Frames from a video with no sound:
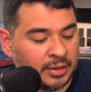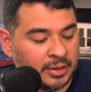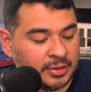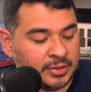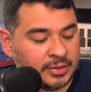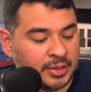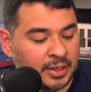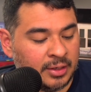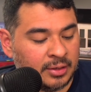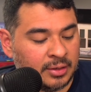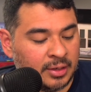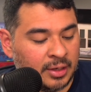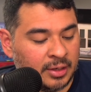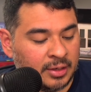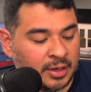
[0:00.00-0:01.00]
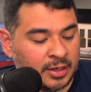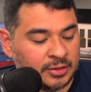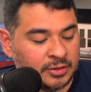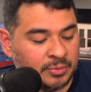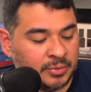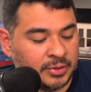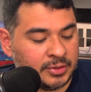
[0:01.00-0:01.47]
and set
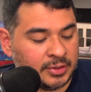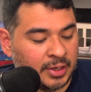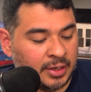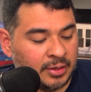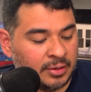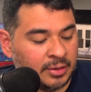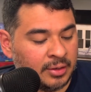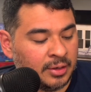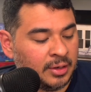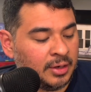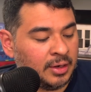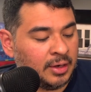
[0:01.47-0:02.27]
costume designer.